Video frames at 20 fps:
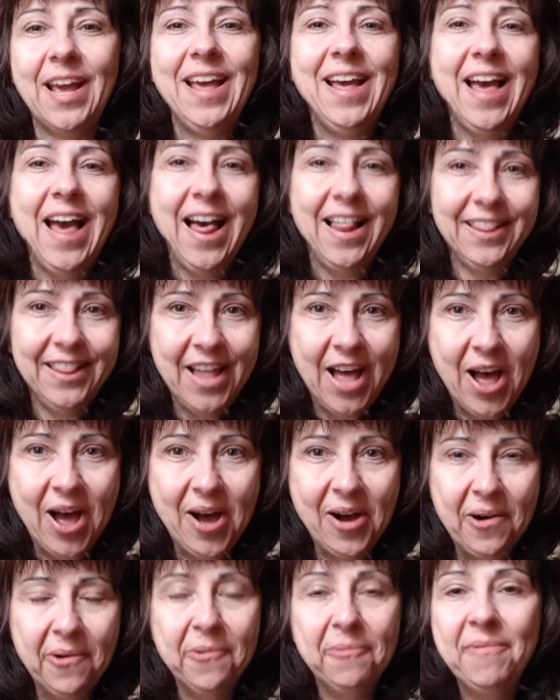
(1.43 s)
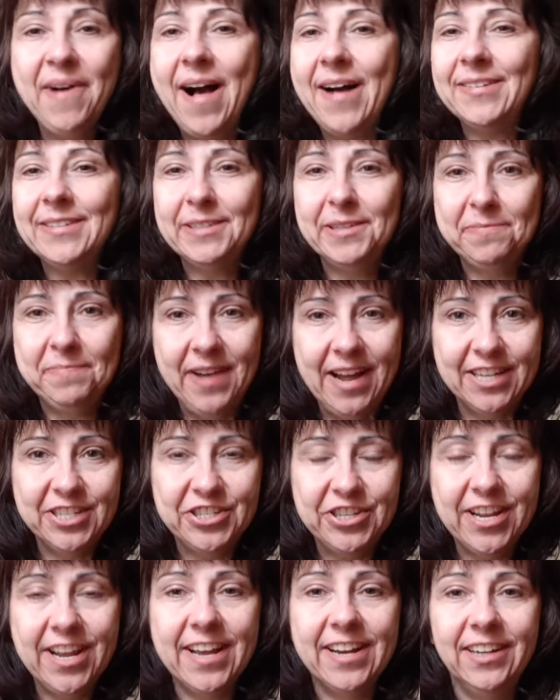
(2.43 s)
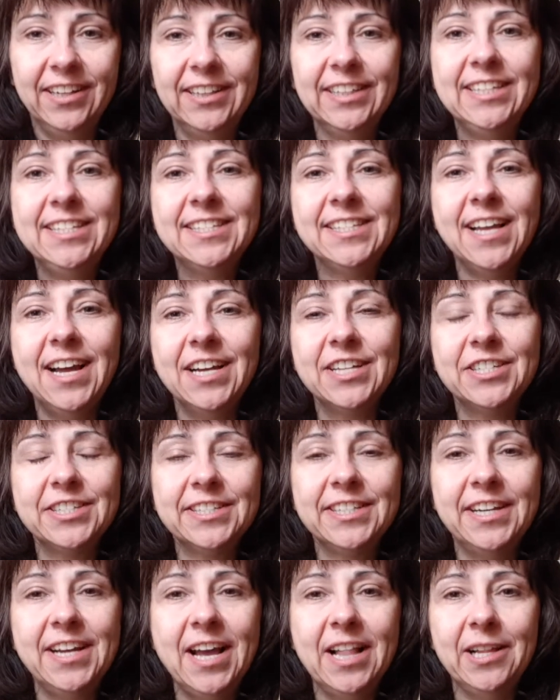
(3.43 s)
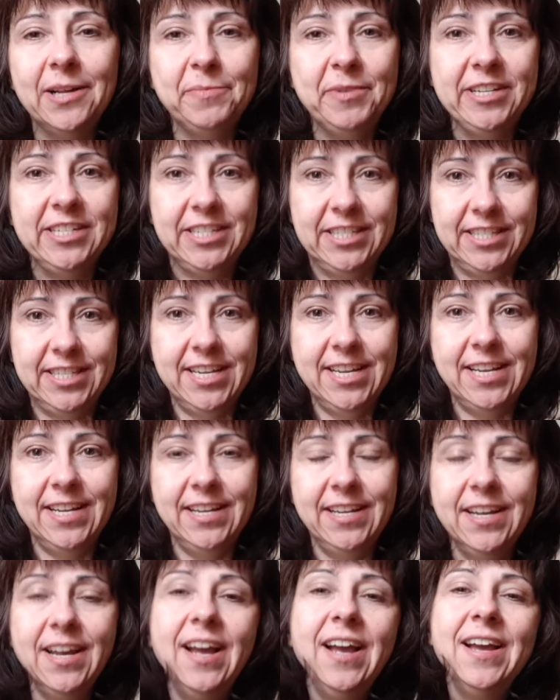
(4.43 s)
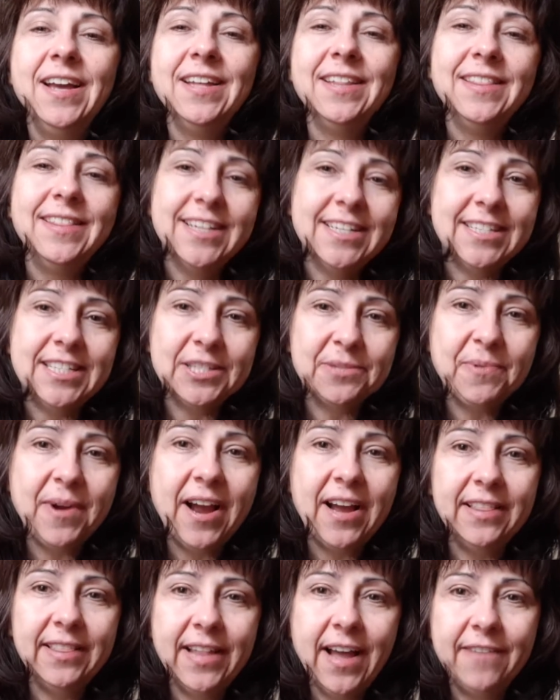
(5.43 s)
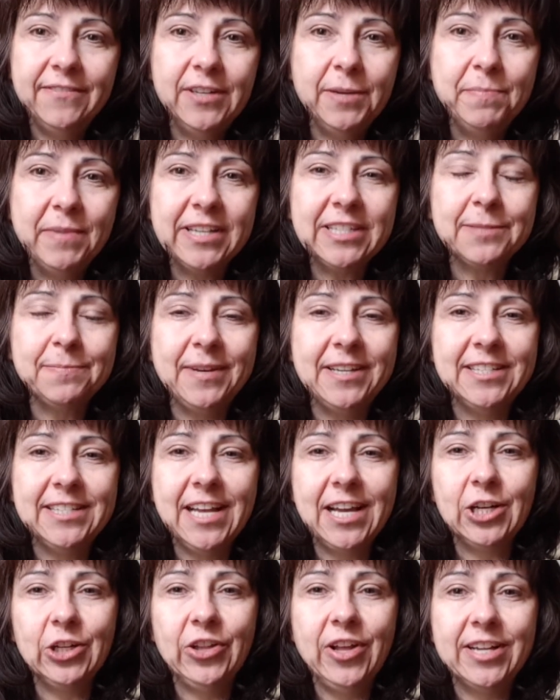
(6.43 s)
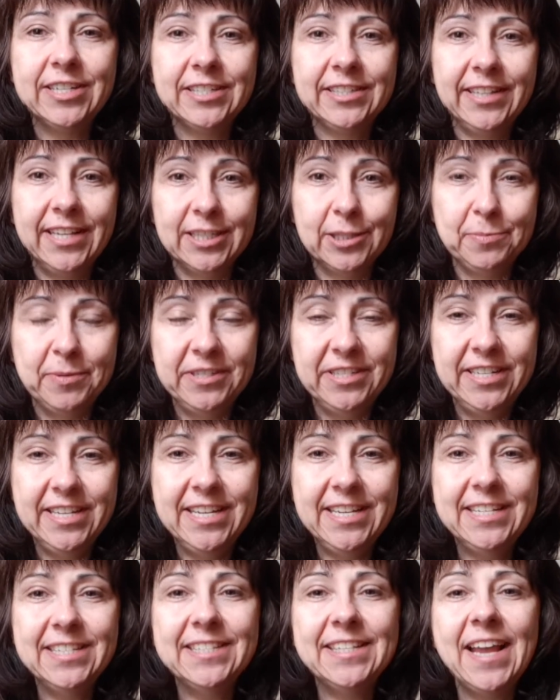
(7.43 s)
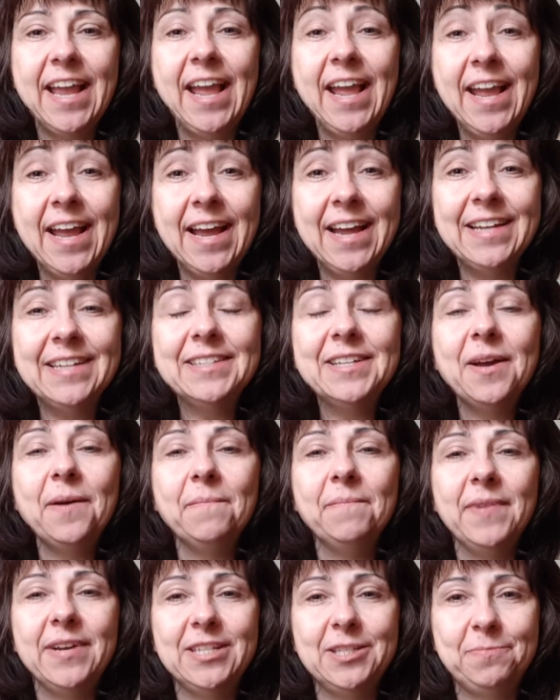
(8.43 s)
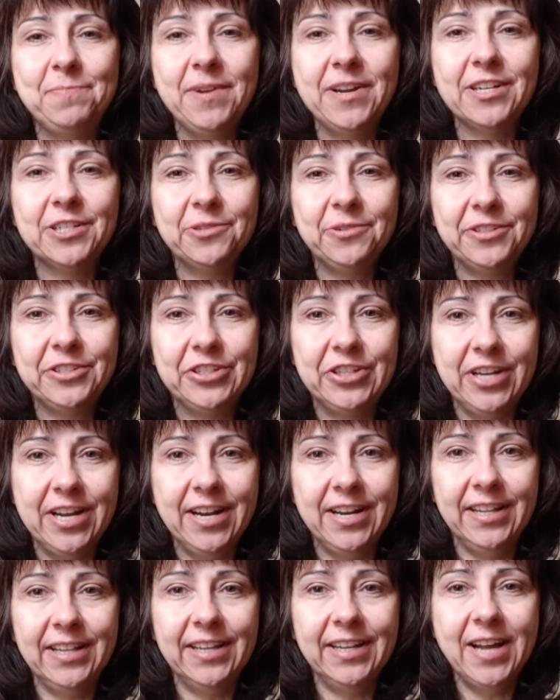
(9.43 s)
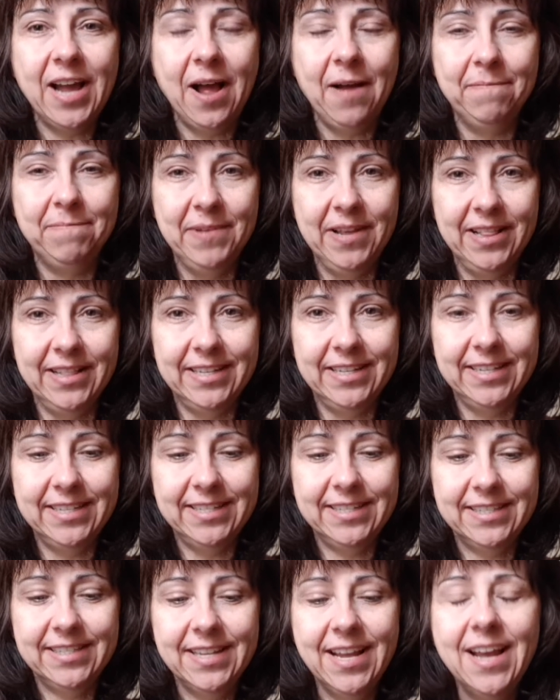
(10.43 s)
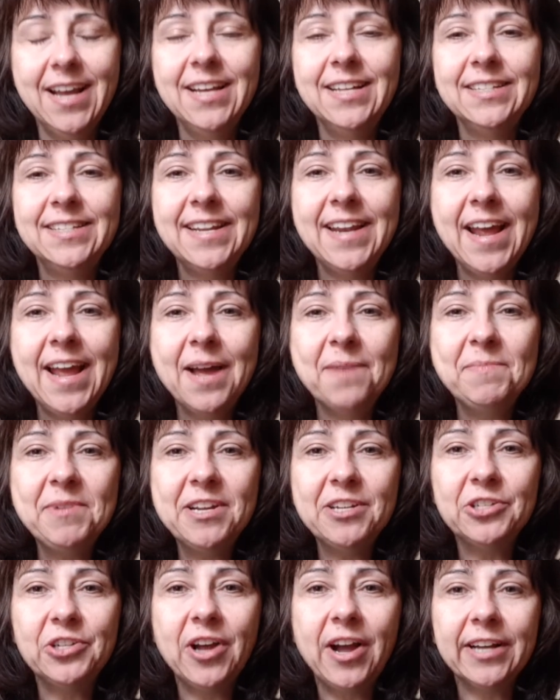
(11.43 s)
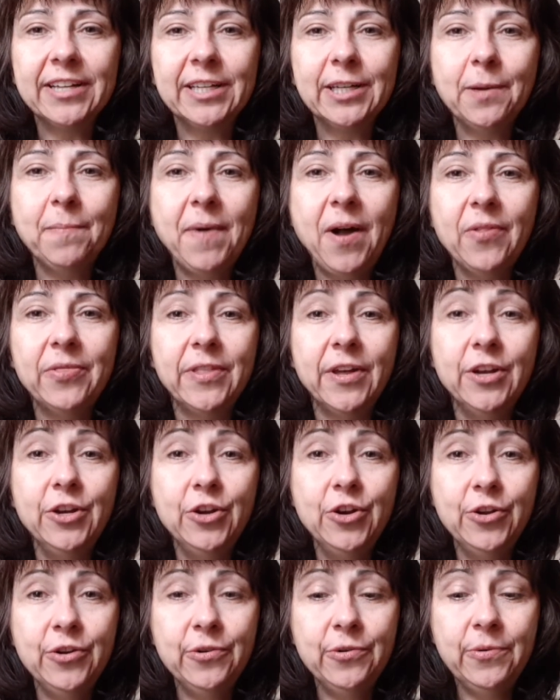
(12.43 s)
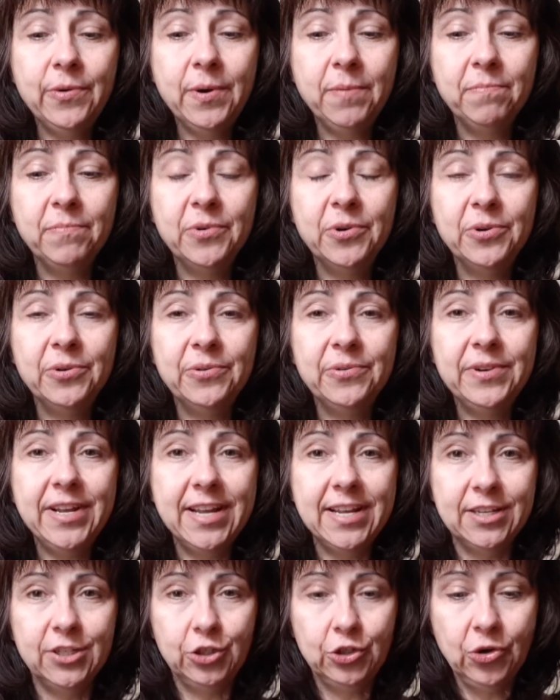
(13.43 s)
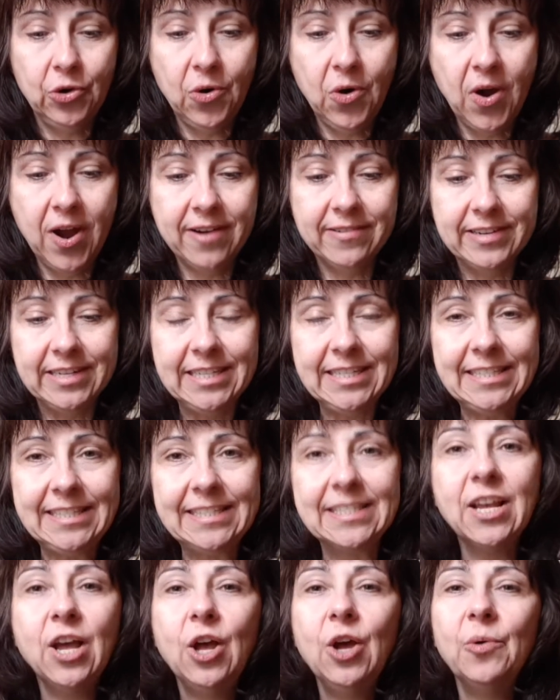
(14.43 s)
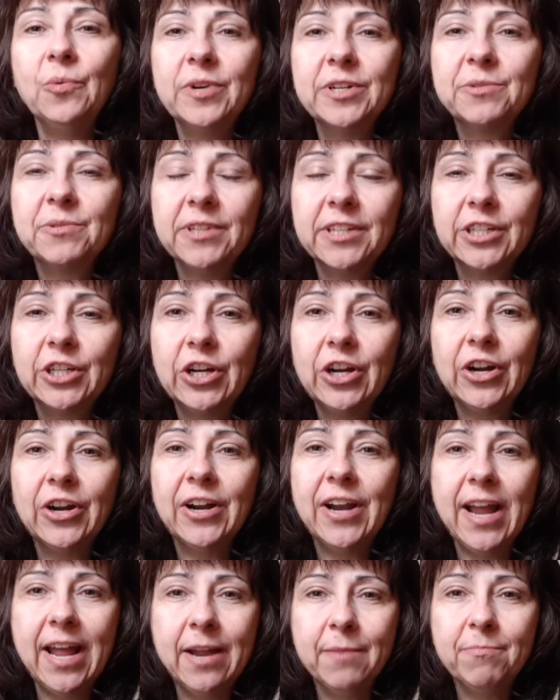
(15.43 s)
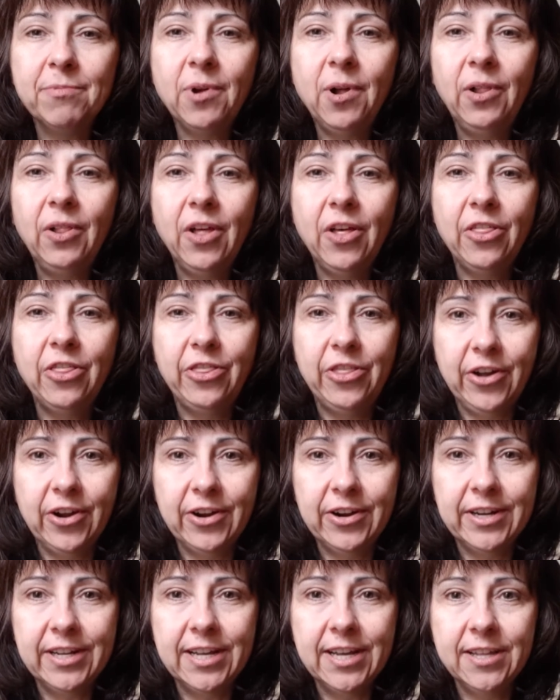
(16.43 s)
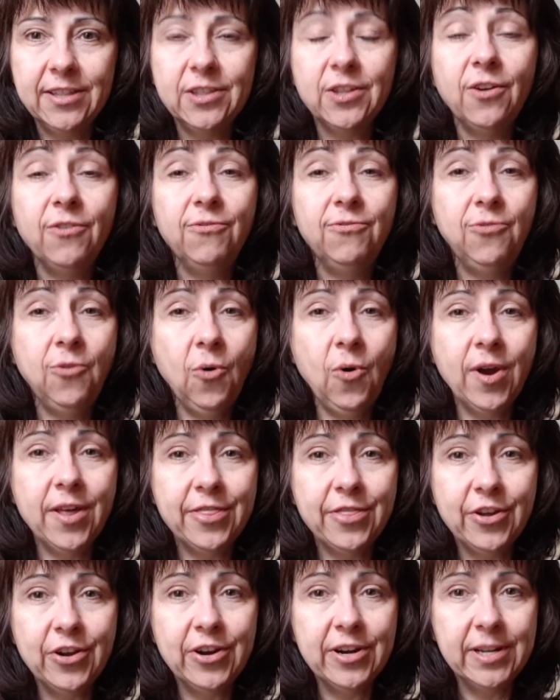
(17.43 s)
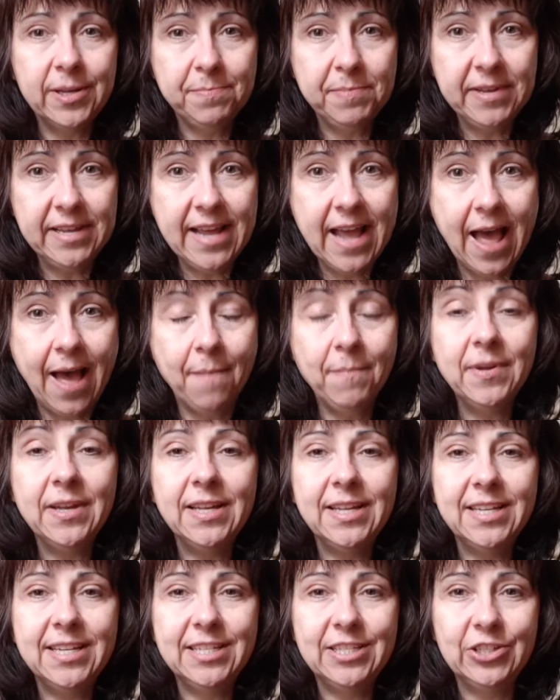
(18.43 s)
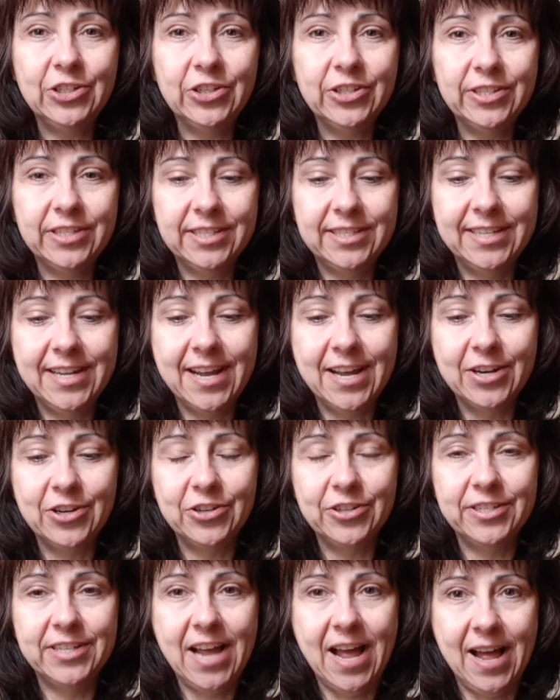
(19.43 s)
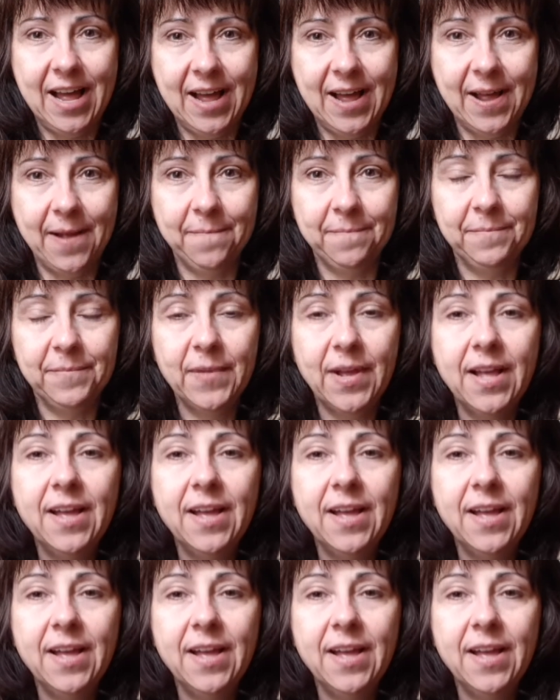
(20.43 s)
Hello, welcome to my channel, Lisa Hutchison LMHC. This is where I love to mix my psychological expertise and my spiritual channeling abilities. Today I'm here talking about the new moon in Taurus, which will occur April 30th, 4:30 p.m. Eastern Standard Time.